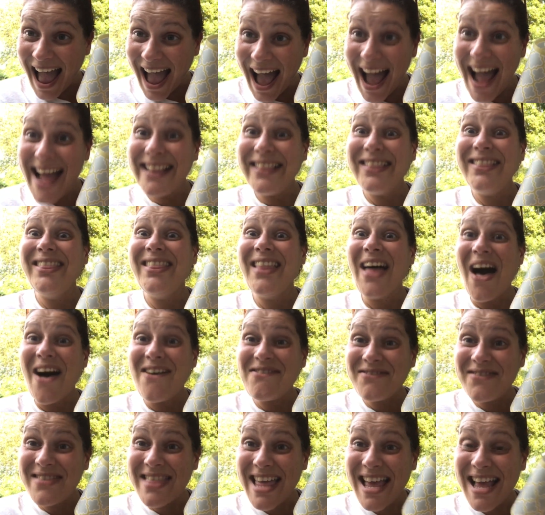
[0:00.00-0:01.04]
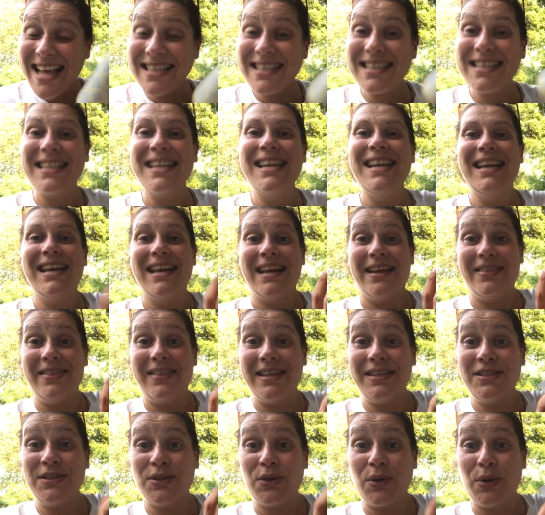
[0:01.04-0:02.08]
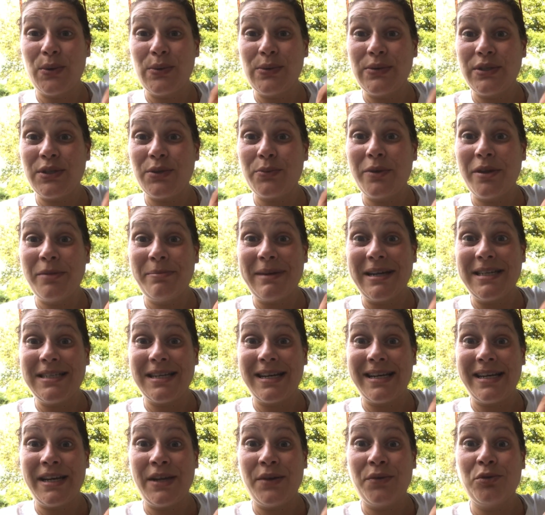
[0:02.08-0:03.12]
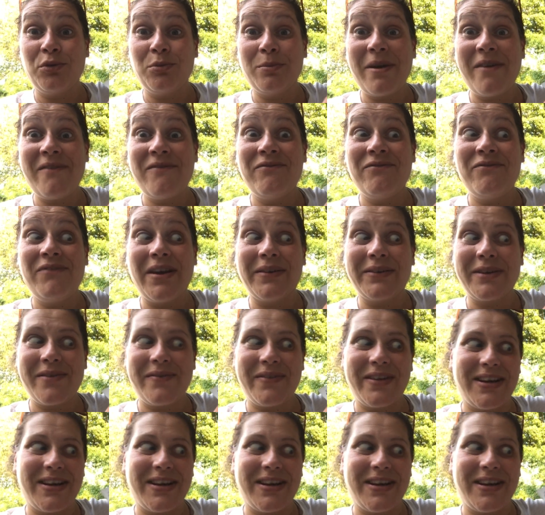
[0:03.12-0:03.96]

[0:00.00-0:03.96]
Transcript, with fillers: I love this. This goes with my dining room very,